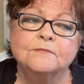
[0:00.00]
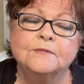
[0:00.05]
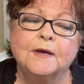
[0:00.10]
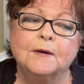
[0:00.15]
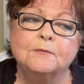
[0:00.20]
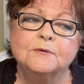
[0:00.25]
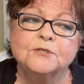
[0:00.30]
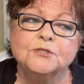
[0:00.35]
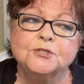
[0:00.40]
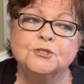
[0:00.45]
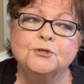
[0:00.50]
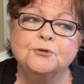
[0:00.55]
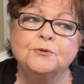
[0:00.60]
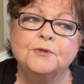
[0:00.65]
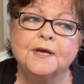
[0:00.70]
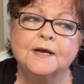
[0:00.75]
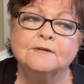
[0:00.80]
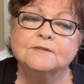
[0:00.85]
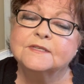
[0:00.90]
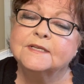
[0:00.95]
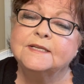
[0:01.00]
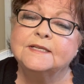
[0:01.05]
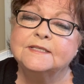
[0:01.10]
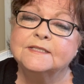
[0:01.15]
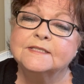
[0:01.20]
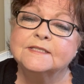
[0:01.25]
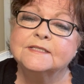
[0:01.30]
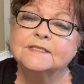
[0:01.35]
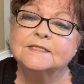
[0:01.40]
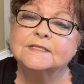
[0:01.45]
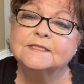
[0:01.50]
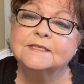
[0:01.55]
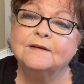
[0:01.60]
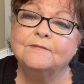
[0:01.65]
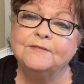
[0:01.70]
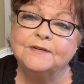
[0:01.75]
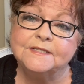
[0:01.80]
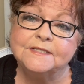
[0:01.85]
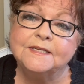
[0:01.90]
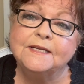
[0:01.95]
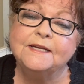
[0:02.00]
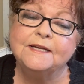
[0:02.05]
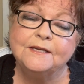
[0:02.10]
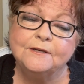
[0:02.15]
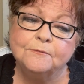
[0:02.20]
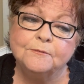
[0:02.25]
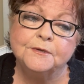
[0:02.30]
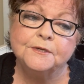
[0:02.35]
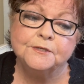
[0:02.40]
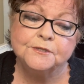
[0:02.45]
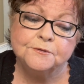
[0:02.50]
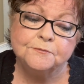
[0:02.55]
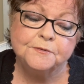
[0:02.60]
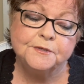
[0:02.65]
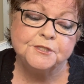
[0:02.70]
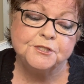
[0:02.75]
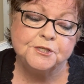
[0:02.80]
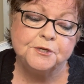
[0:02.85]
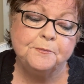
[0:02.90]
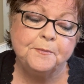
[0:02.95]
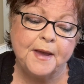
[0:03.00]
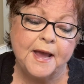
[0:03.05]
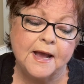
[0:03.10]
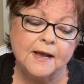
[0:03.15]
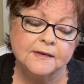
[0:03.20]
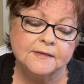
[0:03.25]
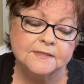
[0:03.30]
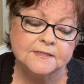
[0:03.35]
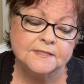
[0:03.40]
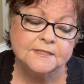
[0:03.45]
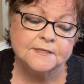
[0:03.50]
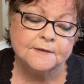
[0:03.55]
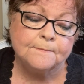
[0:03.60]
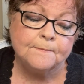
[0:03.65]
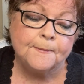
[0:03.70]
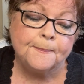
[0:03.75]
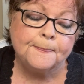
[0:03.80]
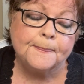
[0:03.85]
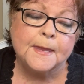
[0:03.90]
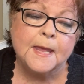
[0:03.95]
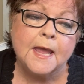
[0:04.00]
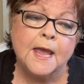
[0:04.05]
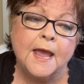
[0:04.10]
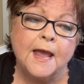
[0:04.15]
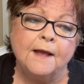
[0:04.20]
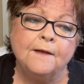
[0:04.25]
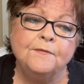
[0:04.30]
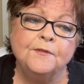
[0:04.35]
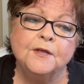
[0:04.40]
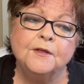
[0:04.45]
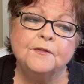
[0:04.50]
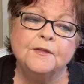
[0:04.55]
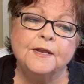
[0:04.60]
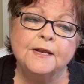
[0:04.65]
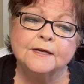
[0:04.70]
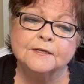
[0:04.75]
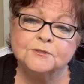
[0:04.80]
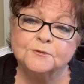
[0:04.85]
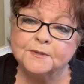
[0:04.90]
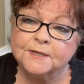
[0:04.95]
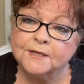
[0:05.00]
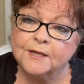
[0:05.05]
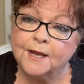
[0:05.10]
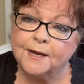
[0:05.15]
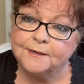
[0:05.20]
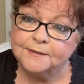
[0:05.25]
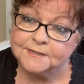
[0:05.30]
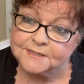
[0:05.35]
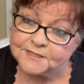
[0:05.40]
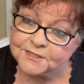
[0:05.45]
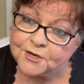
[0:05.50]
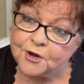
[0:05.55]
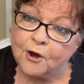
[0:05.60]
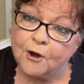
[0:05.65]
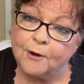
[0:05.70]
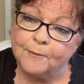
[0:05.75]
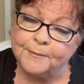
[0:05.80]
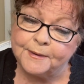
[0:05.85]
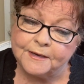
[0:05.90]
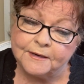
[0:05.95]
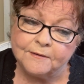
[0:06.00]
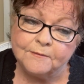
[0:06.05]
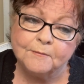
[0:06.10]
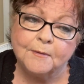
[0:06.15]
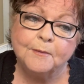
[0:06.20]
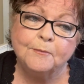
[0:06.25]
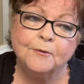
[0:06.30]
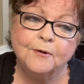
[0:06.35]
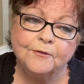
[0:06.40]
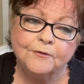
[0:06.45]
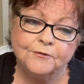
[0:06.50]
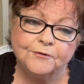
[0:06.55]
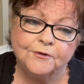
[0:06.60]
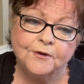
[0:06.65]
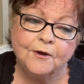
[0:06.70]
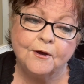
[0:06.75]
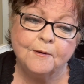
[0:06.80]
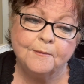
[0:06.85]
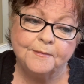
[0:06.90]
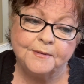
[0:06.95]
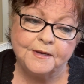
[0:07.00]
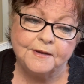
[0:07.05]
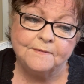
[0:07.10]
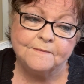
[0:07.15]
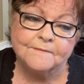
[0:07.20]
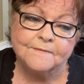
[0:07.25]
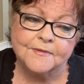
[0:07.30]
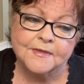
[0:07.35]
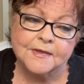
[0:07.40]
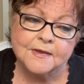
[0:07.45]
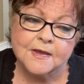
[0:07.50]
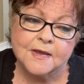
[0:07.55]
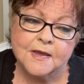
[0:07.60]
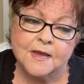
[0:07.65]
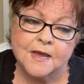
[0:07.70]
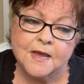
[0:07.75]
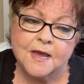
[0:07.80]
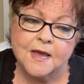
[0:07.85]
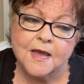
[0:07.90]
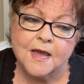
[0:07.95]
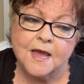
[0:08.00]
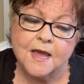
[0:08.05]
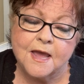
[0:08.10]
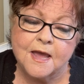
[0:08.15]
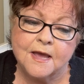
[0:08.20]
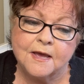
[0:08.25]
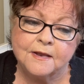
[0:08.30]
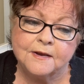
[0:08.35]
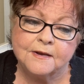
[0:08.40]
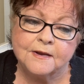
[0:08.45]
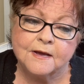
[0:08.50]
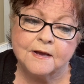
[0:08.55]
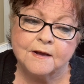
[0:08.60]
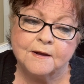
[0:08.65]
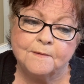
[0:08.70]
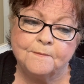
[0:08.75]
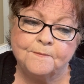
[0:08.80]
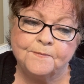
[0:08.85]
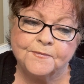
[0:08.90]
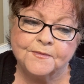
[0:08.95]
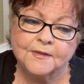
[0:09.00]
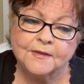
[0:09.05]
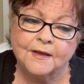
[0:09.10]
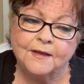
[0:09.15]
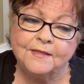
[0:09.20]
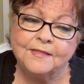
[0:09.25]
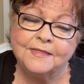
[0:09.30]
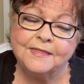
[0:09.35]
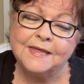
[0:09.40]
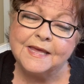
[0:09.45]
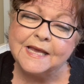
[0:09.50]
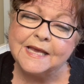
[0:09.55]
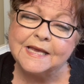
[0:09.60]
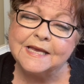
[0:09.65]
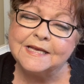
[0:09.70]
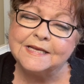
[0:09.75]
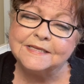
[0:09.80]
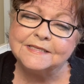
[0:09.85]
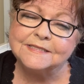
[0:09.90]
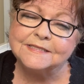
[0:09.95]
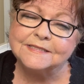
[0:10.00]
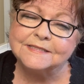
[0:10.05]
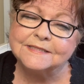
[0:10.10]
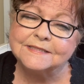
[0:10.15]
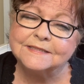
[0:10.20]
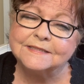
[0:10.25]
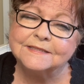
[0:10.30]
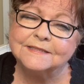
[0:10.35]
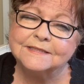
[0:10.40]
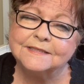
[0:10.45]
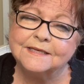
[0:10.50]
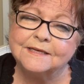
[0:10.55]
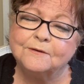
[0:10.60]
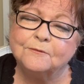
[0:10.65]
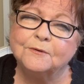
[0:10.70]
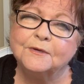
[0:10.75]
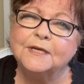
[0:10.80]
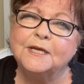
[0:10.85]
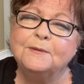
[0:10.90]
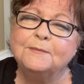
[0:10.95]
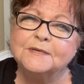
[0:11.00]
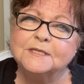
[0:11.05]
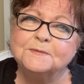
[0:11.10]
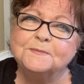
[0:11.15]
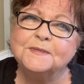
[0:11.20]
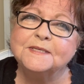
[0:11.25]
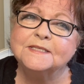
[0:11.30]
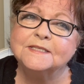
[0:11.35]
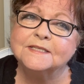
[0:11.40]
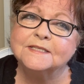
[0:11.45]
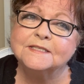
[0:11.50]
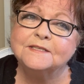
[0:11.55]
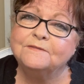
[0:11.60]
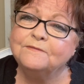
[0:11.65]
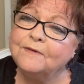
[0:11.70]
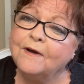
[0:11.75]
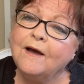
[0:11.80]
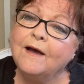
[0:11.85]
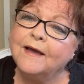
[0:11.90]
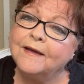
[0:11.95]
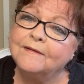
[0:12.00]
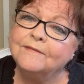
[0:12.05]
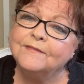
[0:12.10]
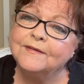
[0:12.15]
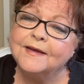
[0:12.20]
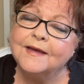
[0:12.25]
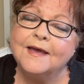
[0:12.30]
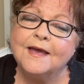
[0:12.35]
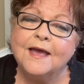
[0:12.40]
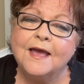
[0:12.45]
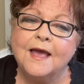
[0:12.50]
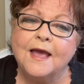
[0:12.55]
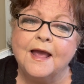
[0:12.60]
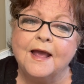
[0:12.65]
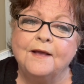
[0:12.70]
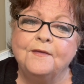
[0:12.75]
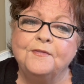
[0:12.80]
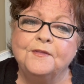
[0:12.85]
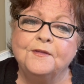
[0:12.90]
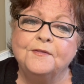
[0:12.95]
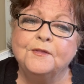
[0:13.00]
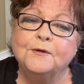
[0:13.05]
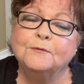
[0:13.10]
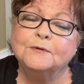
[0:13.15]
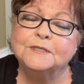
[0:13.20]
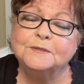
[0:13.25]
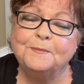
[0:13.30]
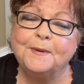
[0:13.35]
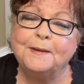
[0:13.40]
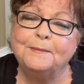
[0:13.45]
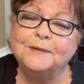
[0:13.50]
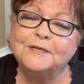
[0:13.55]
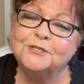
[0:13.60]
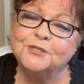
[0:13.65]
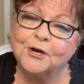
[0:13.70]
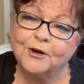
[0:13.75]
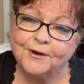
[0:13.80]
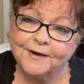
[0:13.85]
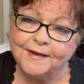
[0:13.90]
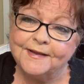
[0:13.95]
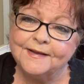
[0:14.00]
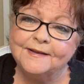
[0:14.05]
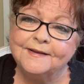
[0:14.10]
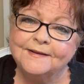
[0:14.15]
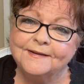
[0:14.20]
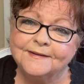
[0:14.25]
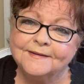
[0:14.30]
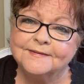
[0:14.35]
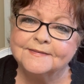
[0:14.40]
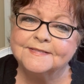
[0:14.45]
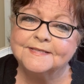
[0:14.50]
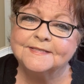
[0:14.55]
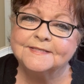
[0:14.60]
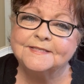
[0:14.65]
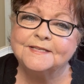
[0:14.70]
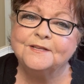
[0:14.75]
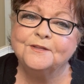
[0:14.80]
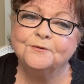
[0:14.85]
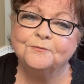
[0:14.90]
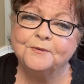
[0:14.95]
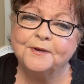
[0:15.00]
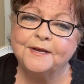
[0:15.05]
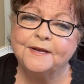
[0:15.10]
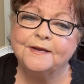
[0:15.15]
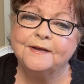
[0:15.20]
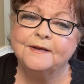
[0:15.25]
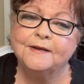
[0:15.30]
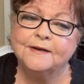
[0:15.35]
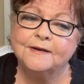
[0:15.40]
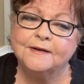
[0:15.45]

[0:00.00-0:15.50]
was 2017 when she passed. And then the next one in line is Tommy, my brother Tommy. And I think he must be 65. And then there was baby Johnny, 63.